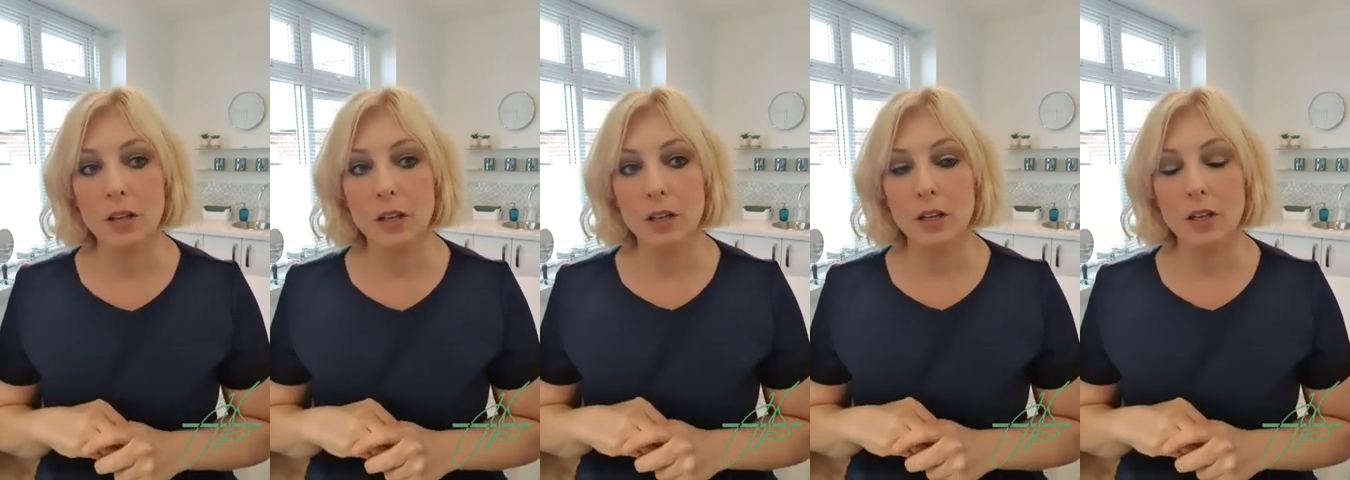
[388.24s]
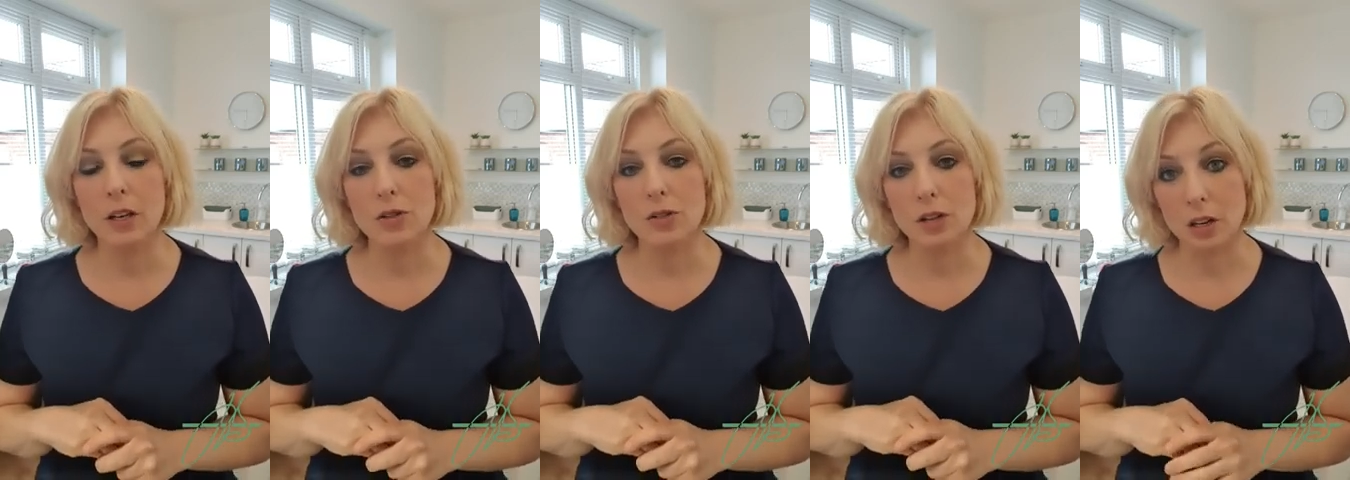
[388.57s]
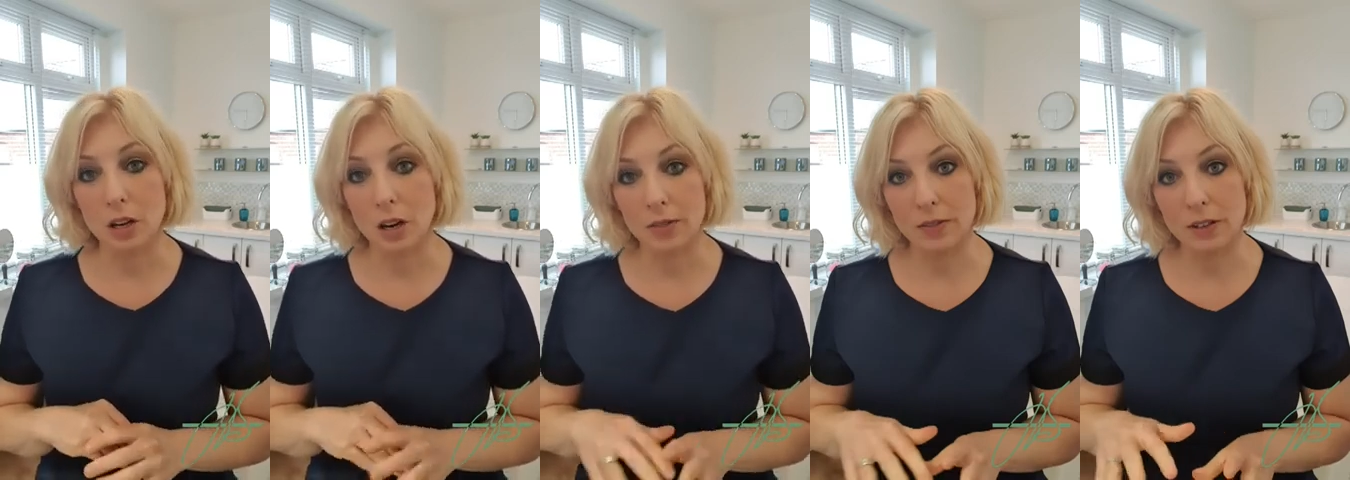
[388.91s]
you know, to
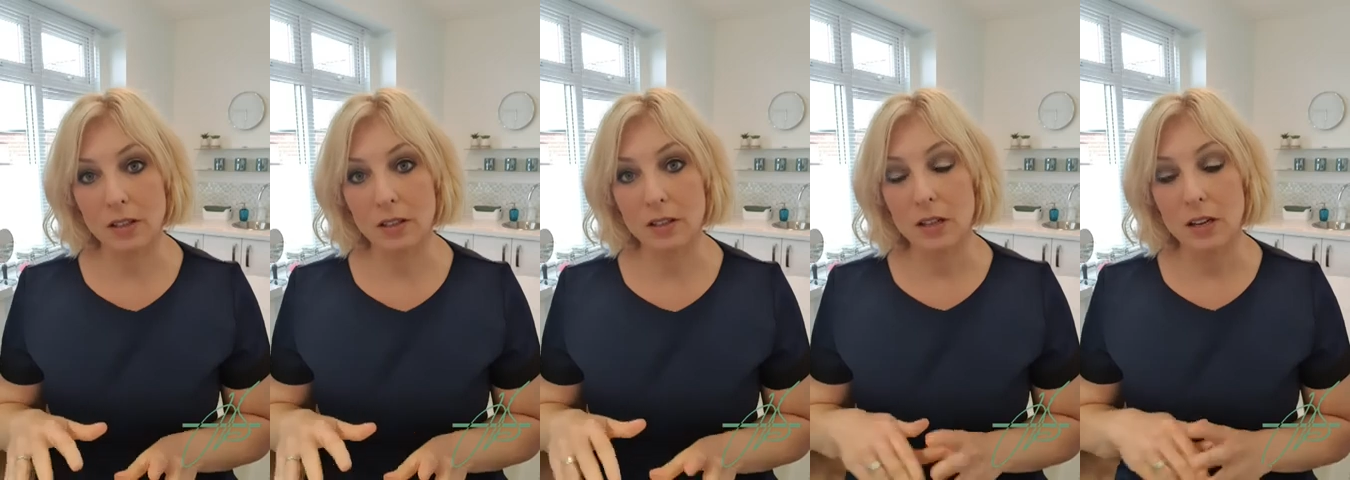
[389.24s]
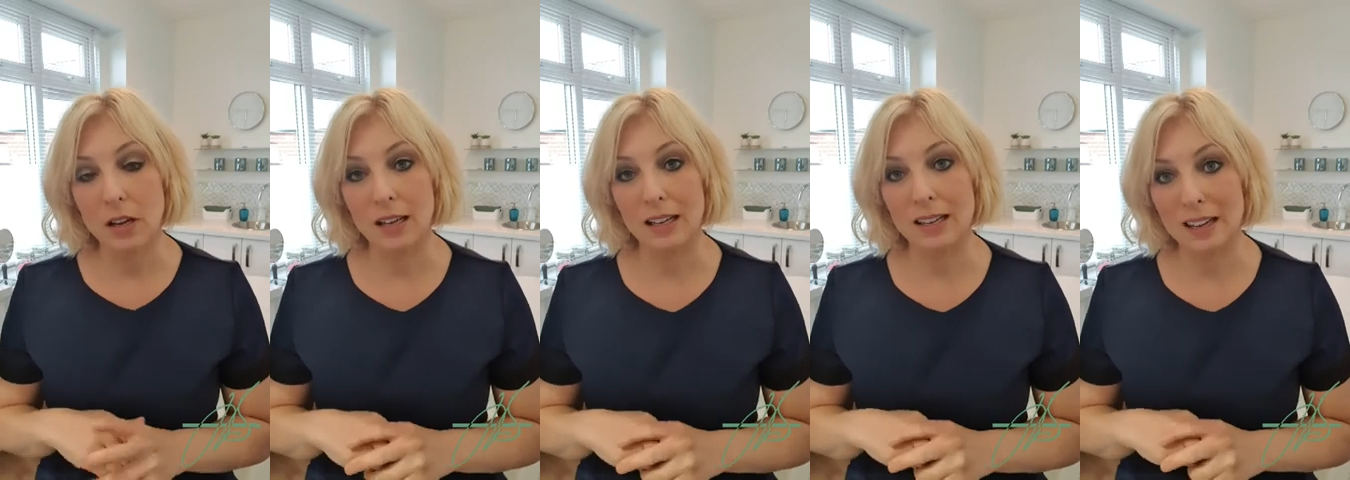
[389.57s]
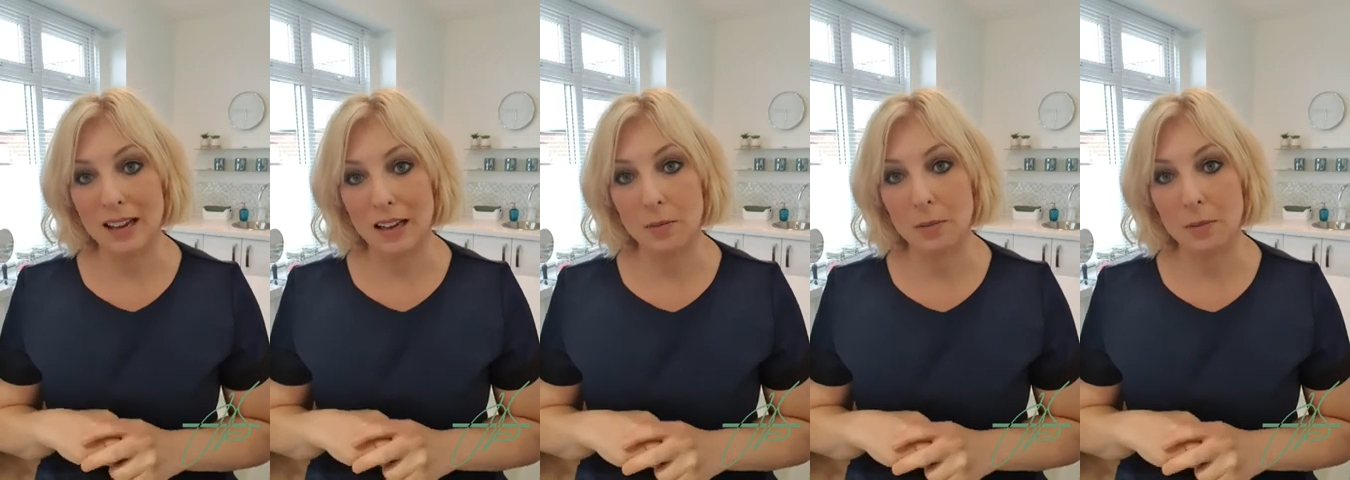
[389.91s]
cover. Again,